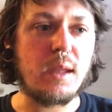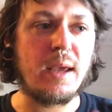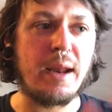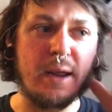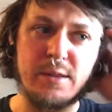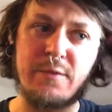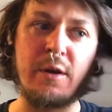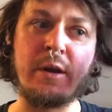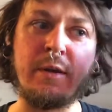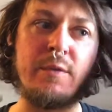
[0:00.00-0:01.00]
It has a
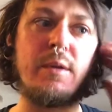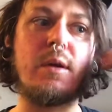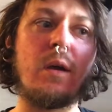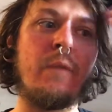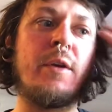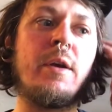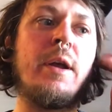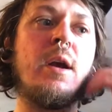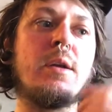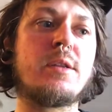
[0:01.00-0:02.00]

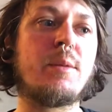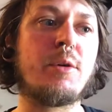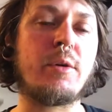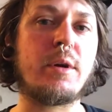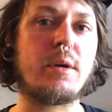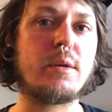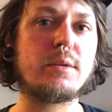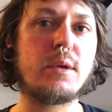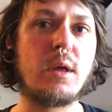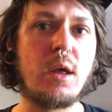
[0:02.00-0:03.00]
very similar,
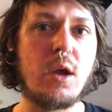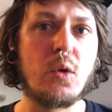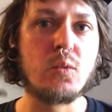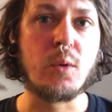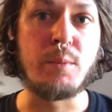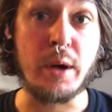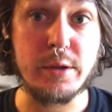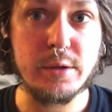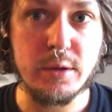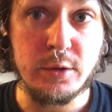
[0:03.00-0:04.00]

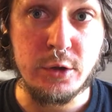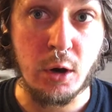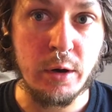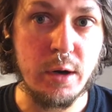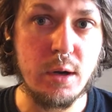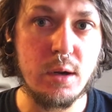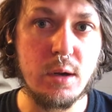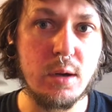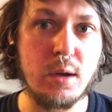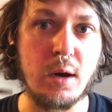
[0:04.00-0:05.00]
robust, dark
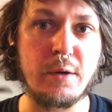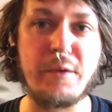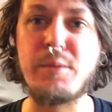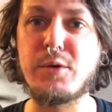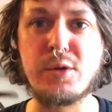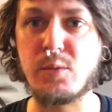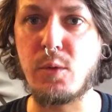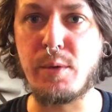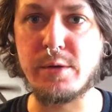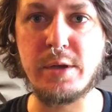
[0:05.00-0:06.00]
kind of. I'm using
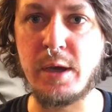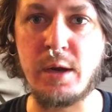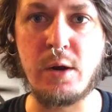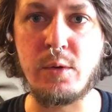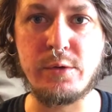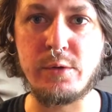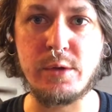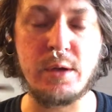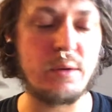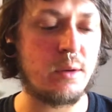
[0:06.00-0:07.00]
robust again. I always use
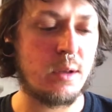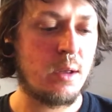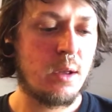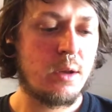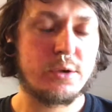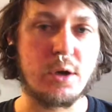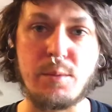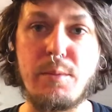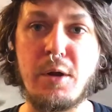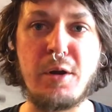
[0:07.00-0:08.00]
that
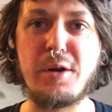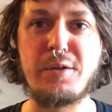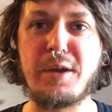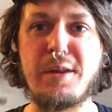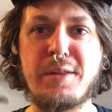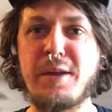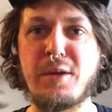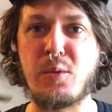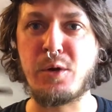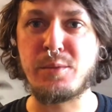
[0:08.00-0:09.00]
term or
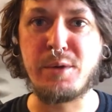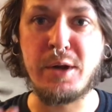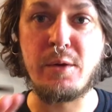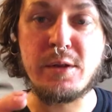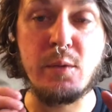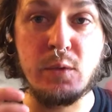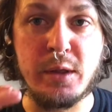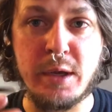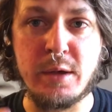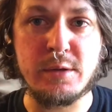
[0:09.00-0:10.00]
that word. But anyways, it
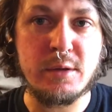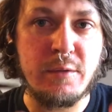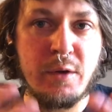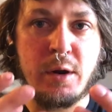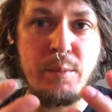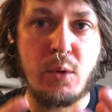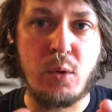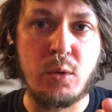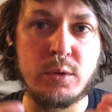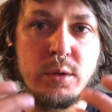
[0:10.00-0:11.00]
really is. It's a very
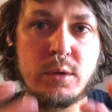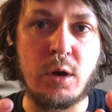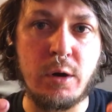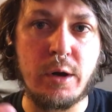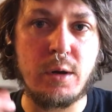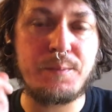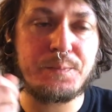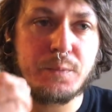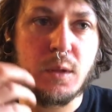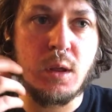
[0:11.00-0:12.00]
bold, dark
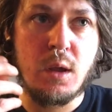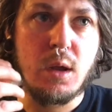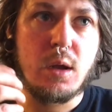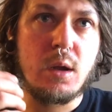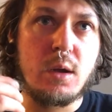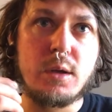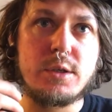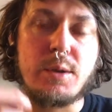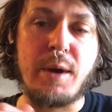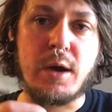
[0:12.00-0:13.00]

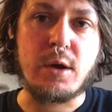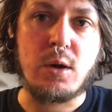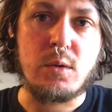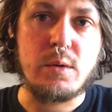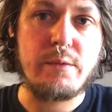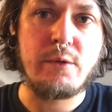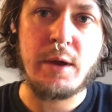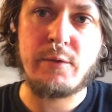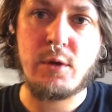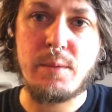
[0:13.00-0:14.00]
tobacco
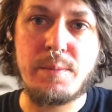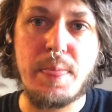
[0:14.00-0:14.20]
flavor.